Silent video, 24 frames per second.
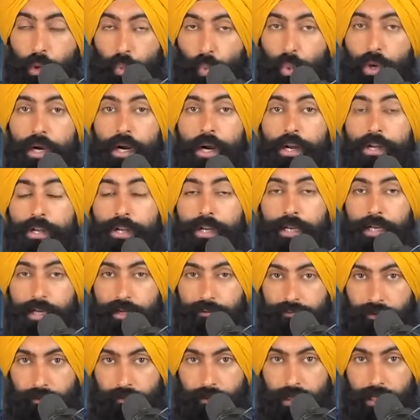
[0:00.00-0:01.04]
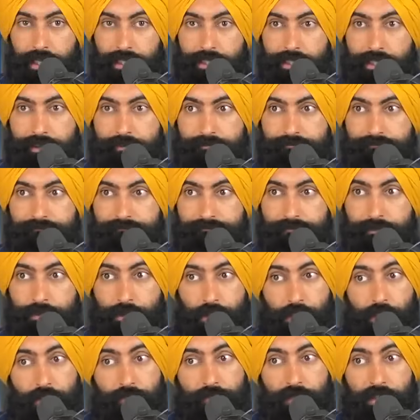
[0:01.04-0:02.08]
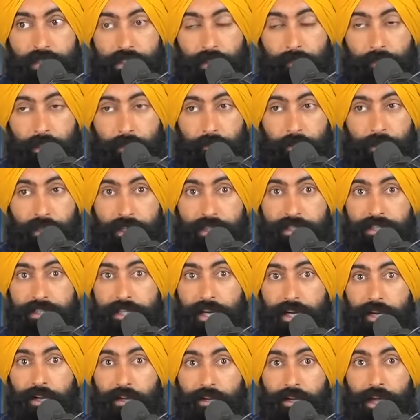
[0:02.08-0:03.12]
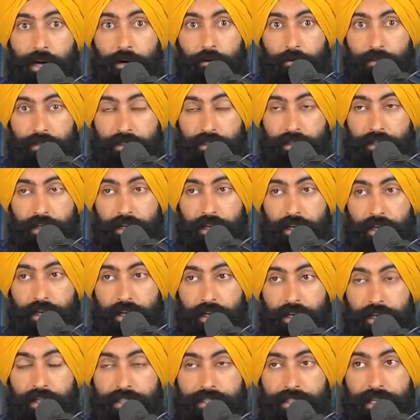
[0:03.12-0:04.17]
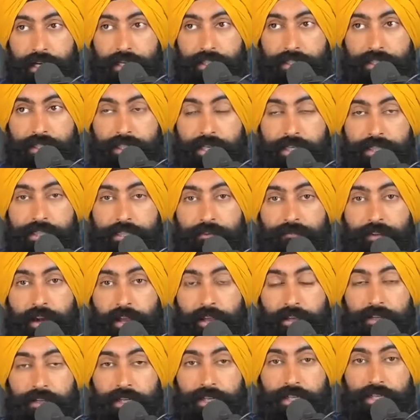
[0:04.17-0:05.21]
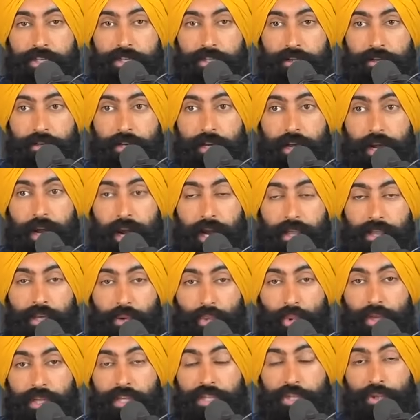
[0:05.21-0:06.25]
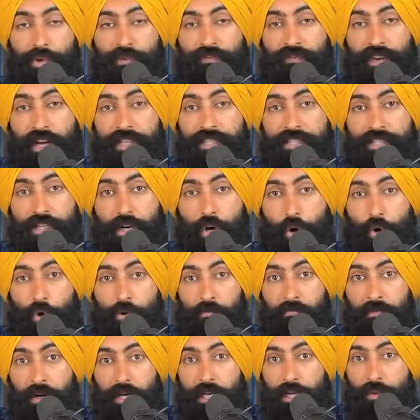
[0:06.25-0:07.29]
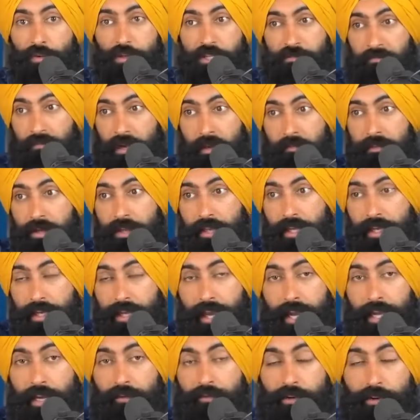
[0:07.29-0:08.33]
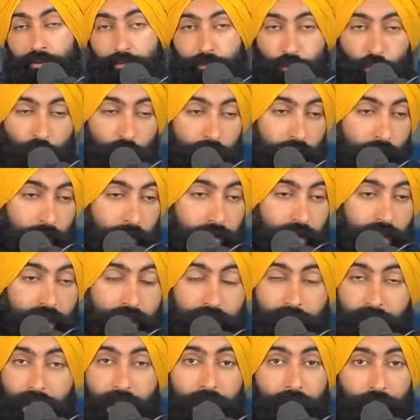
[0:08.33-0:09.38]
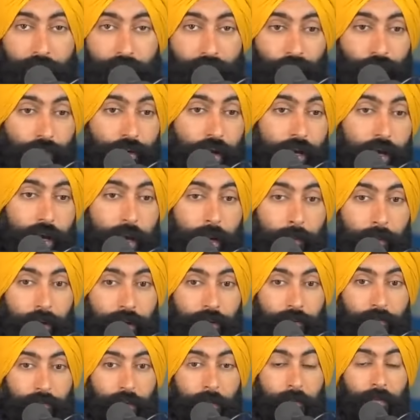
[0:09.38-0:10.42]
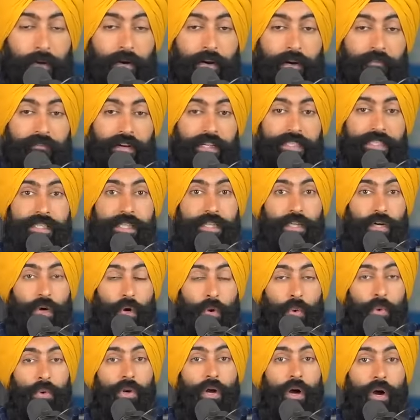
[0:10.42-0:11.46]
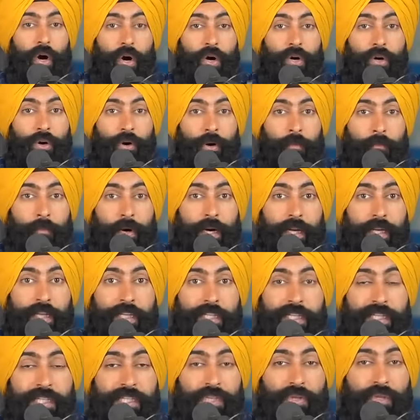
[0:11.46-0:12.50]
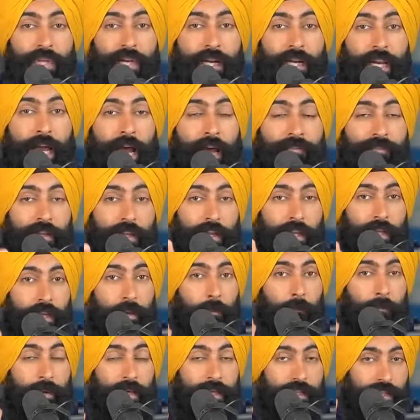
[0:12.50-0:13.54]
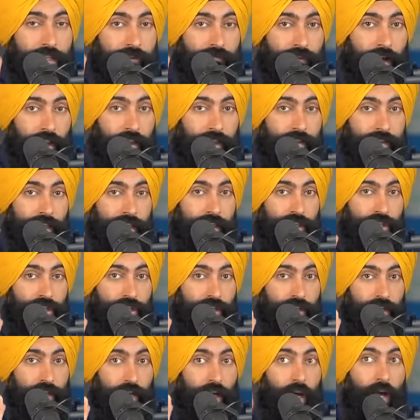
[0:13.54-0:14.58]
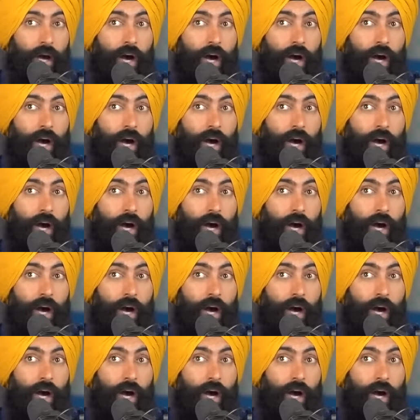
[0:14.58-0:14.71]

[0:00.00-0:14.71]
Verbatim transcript: What are you getting from that? Well, for some people, it's that clout. It's that sense of validation. And they're willing to invest their own money, which maybe they can't even afford. Maybe they can, I don't know. But people are investing their own hard earned money just so they can have that little piece of validation